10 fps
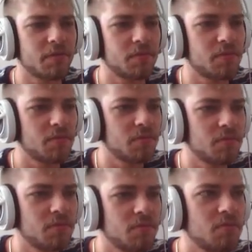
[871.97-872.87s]

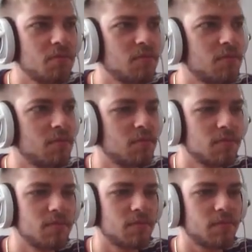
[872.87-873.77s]

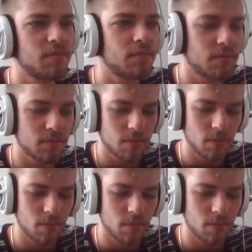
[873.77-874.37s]
No one is speaking in this clip.